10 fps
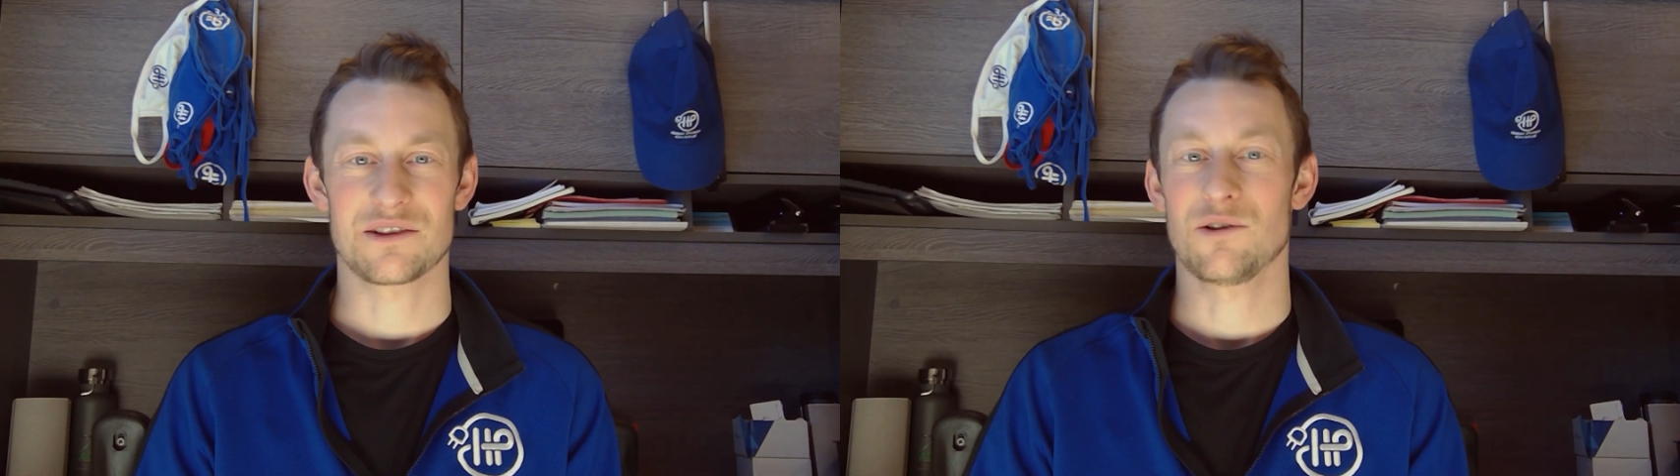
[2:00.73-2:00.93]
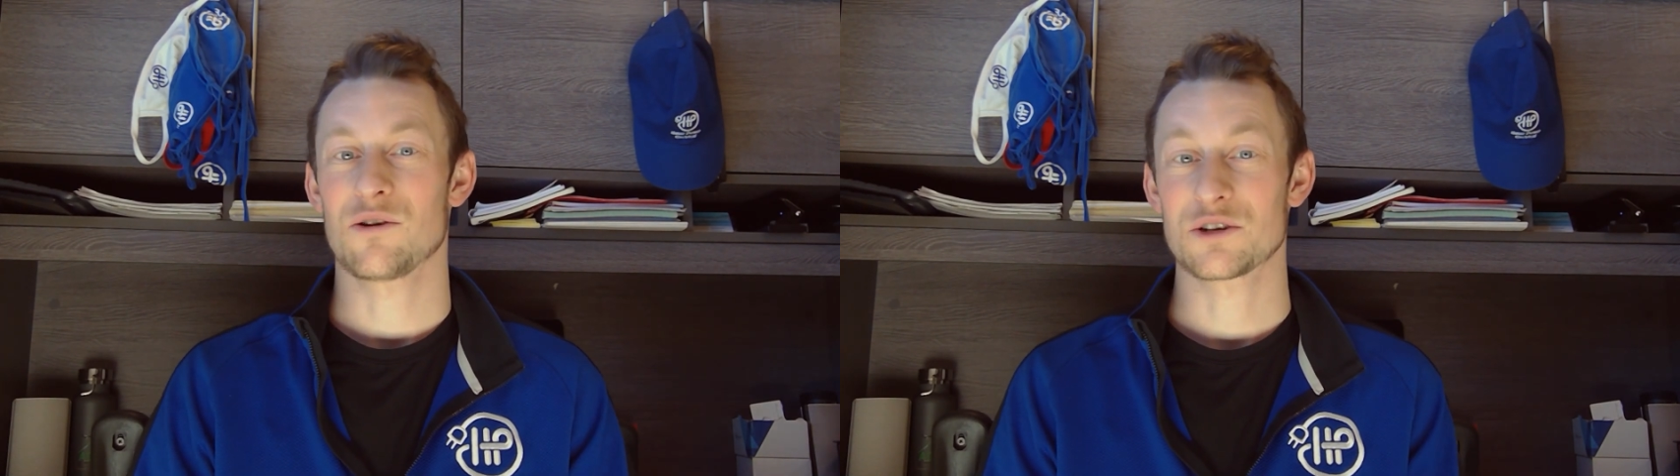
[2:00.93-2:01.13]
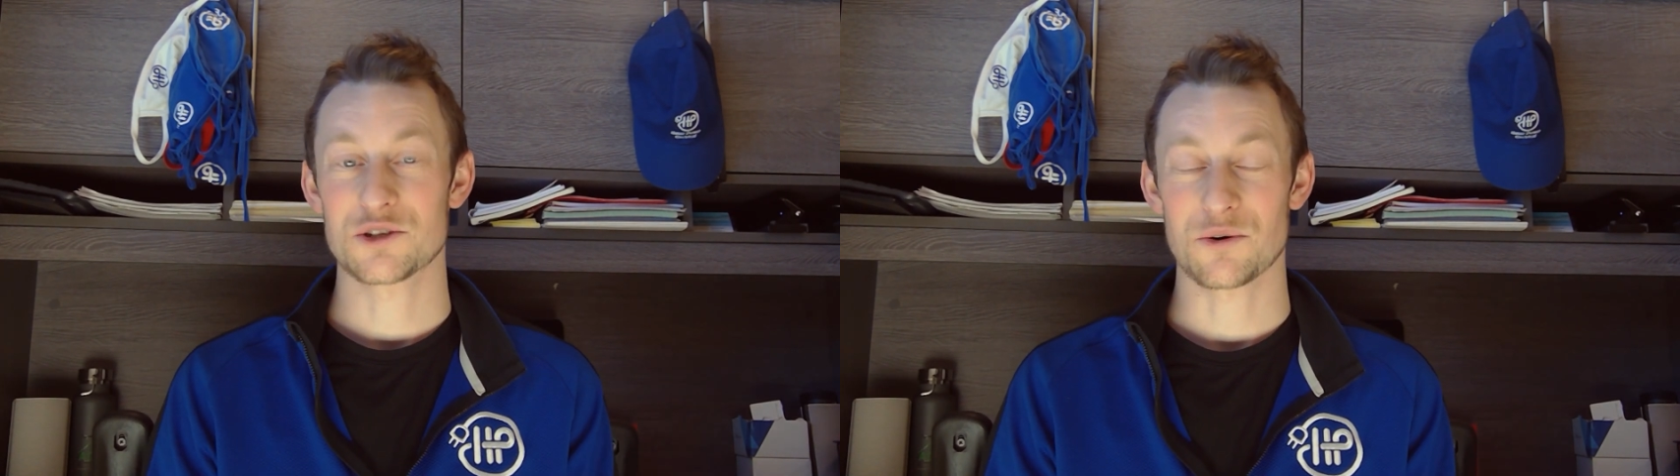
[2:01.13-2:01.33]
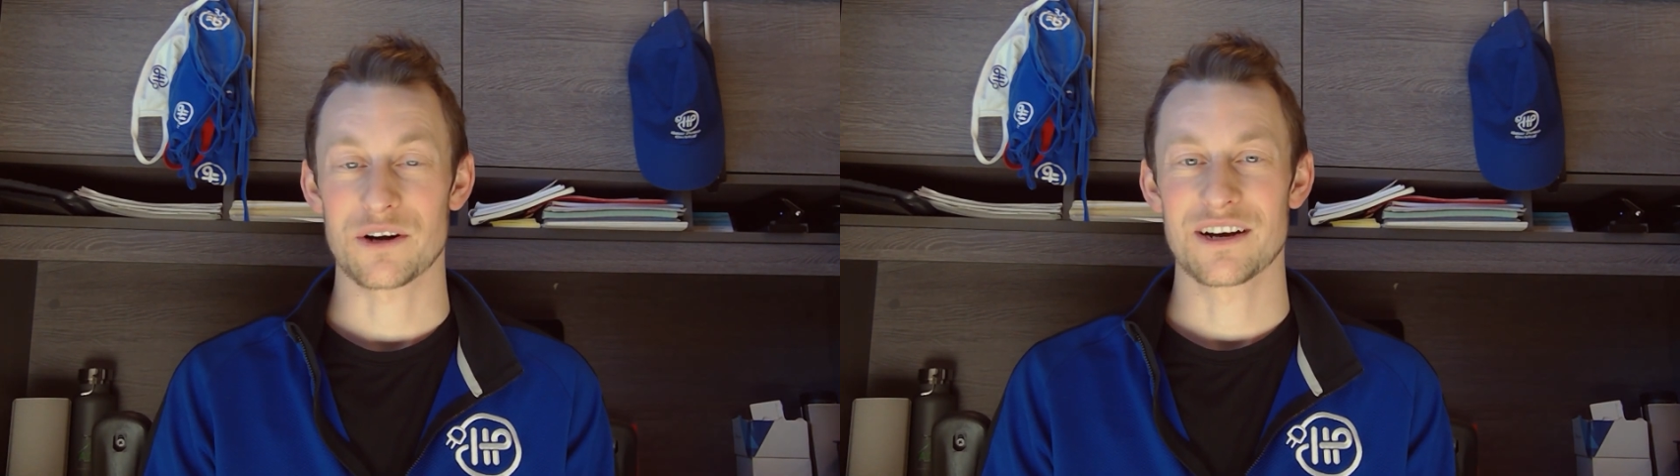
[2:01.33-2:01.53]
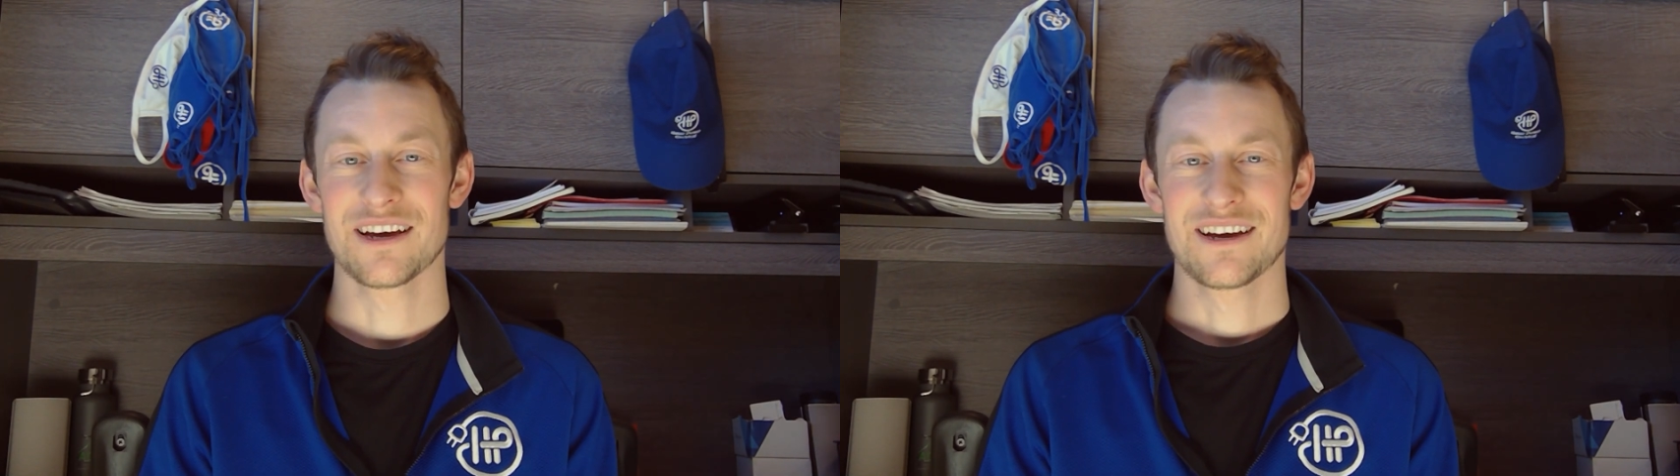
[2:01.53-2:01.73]
the long and
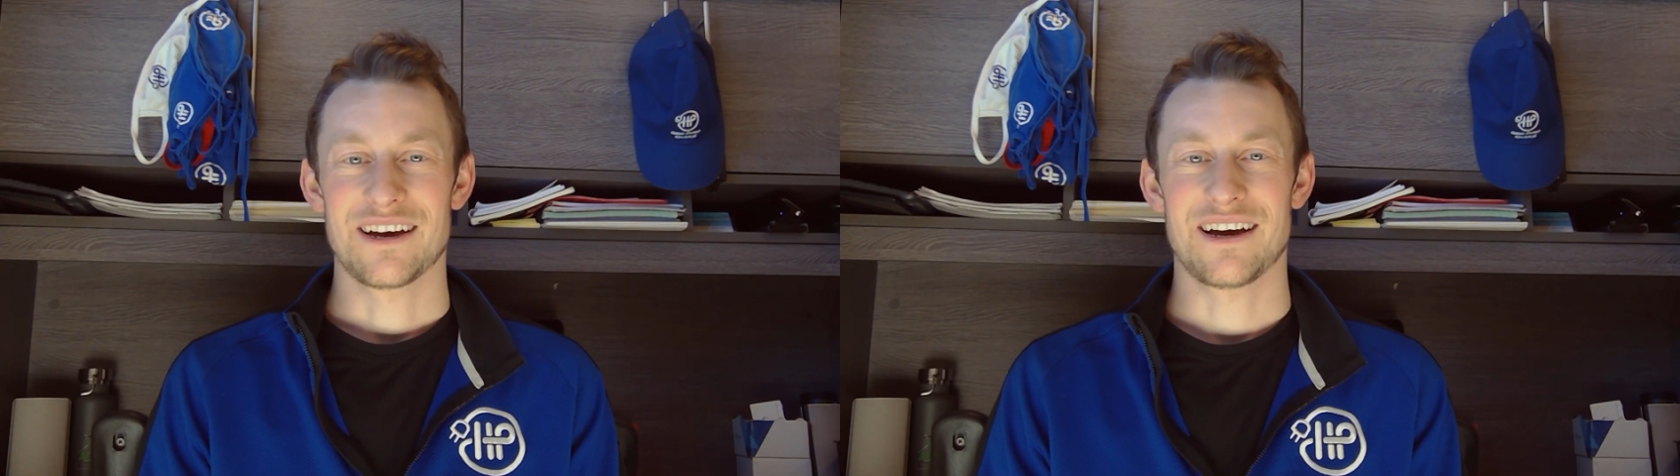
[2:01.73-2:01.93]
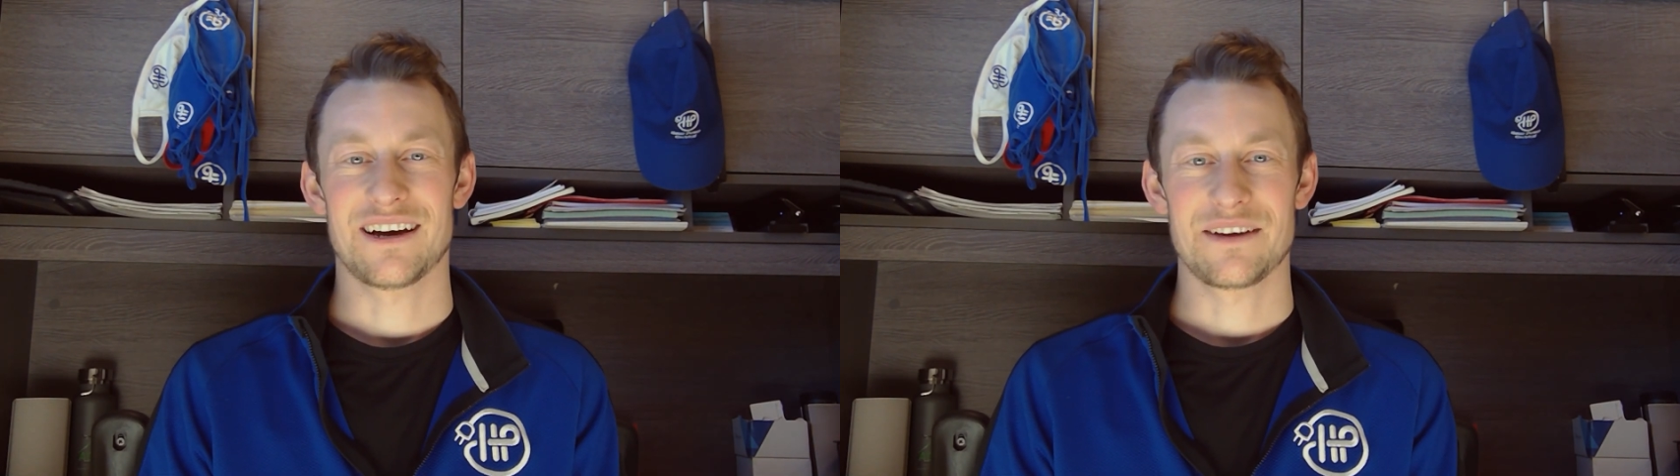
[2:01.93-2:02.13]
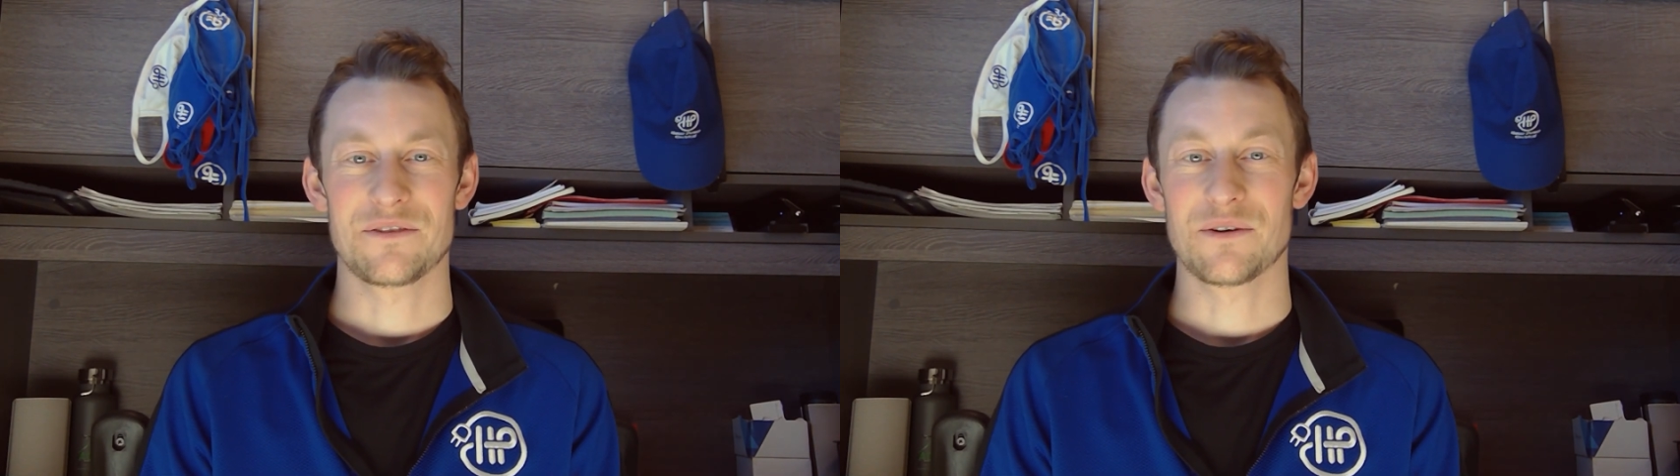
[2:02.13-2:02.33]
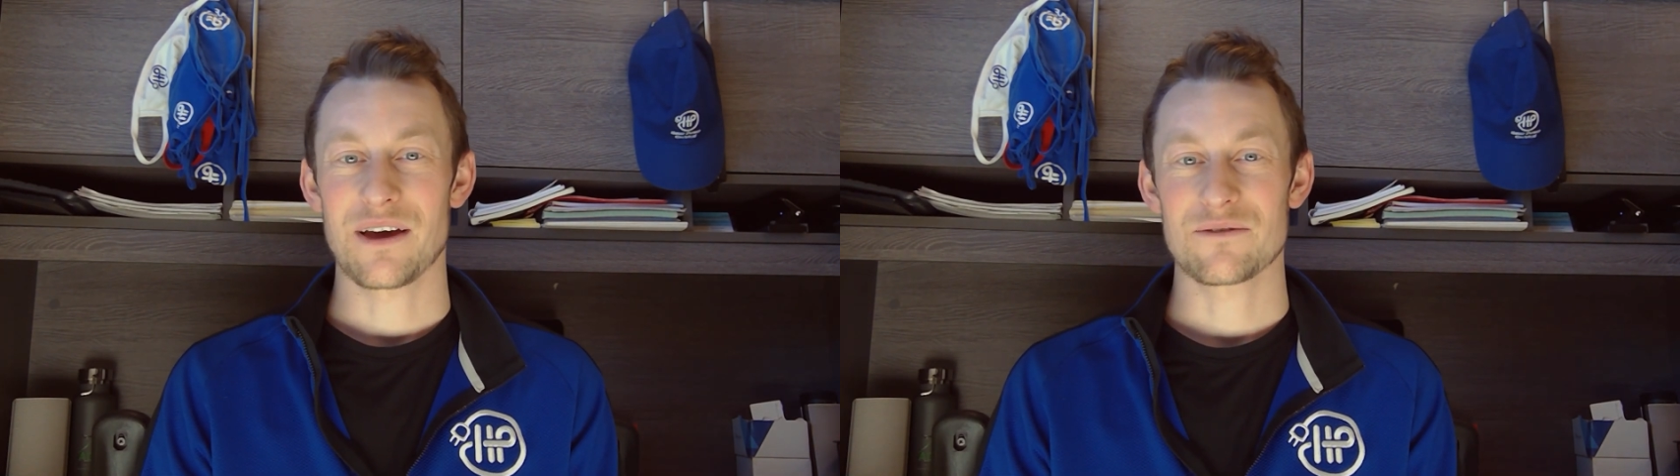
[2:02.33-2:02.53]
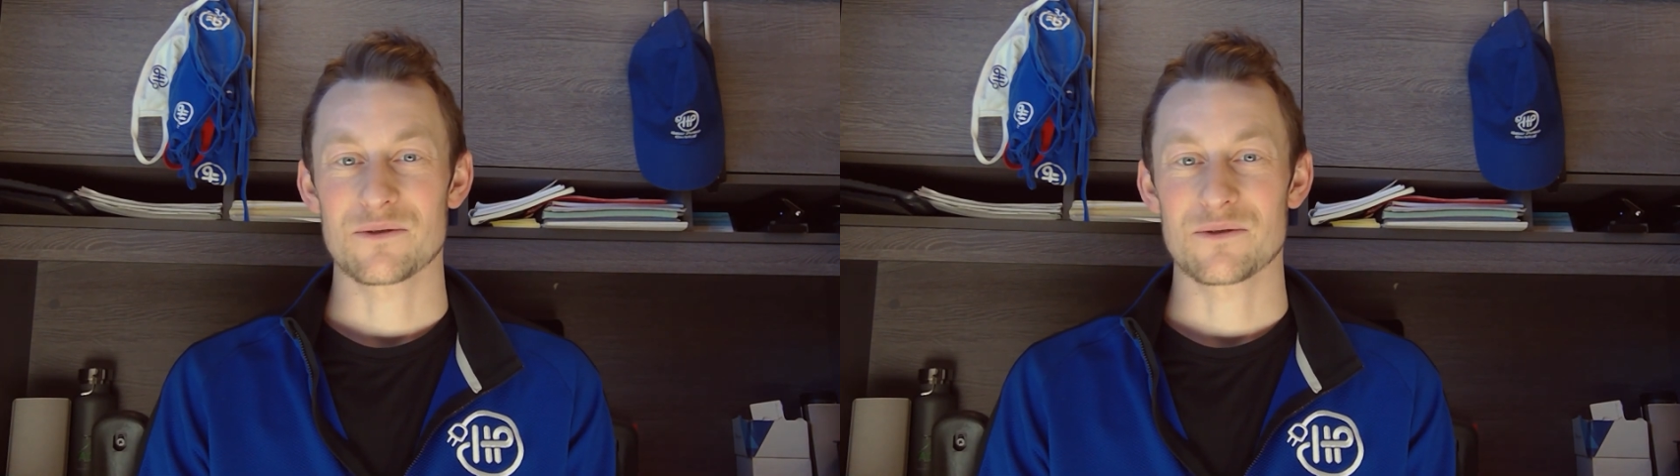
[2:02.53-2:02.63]
short, if you don't have a